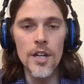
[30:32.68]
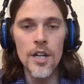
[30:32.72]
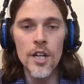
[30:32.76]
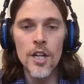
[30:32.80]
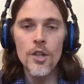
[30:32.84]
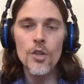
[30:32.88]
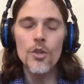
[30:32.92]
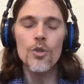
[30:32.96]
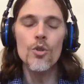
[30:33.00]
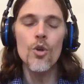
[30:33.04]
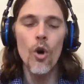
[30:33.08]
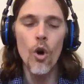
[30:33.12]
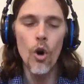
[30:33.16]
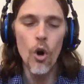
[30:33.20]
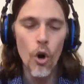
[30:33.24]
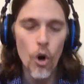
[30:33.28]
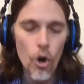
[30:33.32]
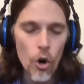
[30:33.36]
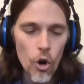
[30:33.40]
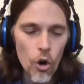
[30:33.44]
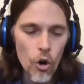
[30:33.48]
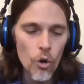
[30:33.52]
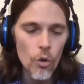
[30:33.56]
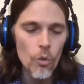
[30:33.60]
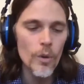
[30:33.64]
You
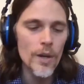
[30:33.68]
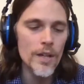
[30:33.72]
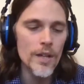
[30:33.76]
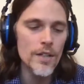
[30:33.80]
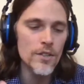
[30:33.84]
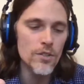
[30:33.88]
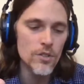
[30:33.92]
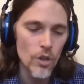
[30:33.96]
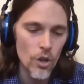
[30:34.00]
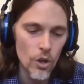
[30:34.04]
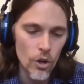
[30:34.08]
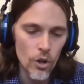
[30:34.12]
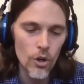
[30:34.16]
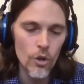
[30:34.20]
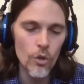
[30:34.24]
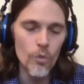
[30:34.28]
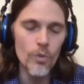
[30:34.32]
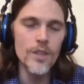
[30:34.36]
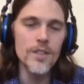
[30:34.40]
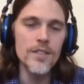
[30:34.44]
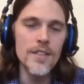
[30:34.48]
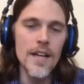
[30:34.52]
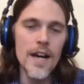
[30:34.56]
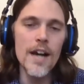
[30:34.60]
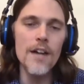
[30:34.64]
always,
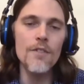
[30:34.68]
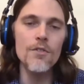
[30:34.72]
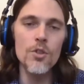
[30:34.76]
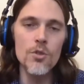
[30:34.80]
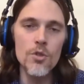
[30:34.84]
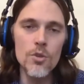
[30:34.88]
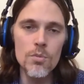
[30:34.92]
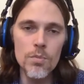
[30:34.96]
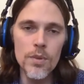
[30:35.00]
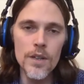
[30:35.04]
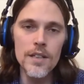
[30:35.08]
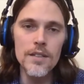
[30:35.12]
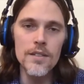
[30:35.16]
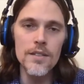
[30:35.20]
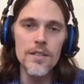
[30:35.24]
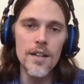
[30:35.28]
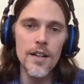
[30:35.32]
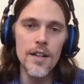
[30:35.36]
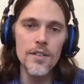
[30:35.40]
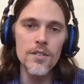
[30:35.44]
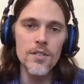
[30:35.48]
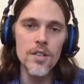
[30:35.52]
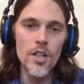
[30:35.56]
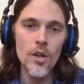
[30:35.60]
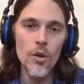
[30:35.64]
always have to split
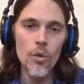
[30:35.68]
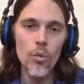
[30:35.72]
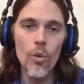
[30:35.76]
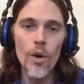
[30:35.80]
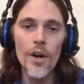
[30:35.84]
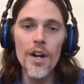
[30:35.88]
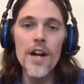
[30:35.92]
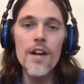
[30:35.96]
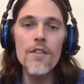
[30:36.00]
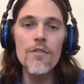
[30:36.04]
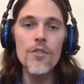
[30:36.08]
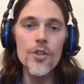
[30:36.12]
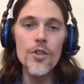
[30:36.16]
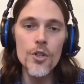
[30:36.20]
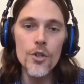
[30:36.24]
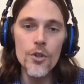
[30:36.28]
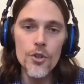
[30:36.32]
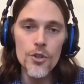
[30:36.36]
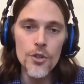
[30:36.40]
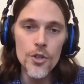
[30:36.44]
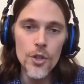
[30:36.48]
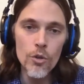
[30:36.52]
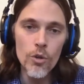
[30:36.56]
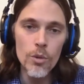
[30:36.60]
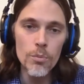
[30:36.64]
test whatever you're
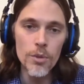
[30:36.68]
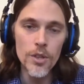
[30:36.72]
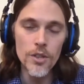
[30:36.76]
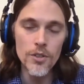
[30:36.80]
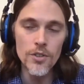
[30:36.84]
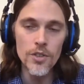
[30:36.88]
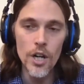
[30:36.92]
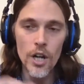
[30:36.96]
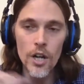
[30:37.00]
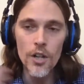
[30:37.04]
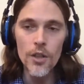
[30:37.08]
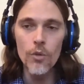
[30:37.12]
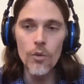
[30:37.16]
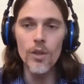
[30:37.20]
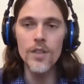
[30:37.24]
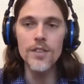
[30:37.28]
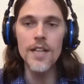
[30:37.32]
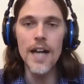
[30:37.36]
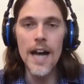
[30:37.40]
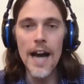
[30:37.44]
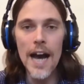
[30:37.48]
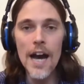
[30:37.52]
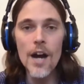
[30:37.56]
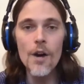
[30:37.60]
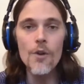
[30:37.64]
doing because otherwise,
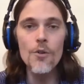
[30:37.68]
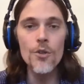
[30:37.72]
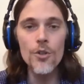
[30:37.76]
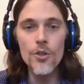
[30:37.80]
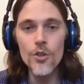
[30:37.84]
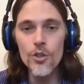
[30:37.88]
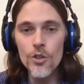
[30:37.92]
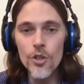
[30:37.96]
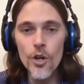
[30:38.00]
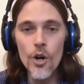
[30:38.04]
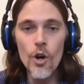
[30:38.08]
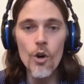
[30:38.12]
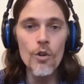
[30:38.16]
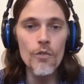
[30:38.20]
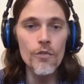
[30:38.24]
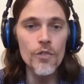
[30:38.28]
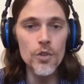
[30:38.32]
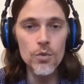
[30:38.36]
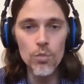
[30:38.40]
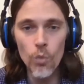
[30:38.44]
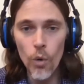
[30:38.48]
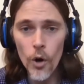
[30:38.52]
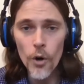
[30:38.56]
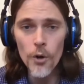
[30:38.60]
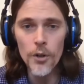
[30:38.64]
how do you know if
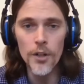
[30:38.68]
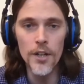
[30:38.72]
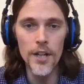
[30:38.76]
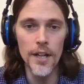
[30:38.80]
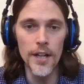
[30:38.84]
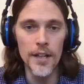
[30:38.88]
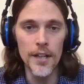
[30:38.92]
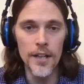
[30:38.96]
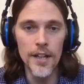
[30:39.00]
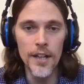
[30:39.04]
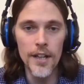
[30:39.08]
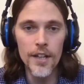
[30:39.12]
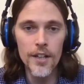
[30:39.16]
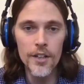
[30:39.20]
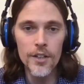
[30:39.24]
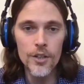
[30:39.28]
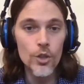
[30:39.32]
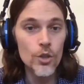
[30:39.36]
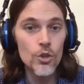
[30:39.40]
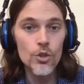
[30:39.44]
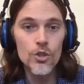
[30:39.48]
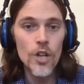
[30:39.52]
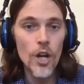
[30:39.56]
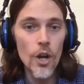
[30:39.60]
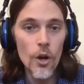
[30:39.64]
it's working? You
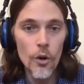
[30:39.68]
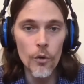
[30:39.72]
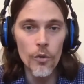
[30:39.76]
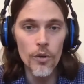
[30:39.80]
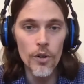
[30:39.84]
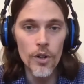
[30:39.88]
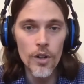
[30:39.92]
don't.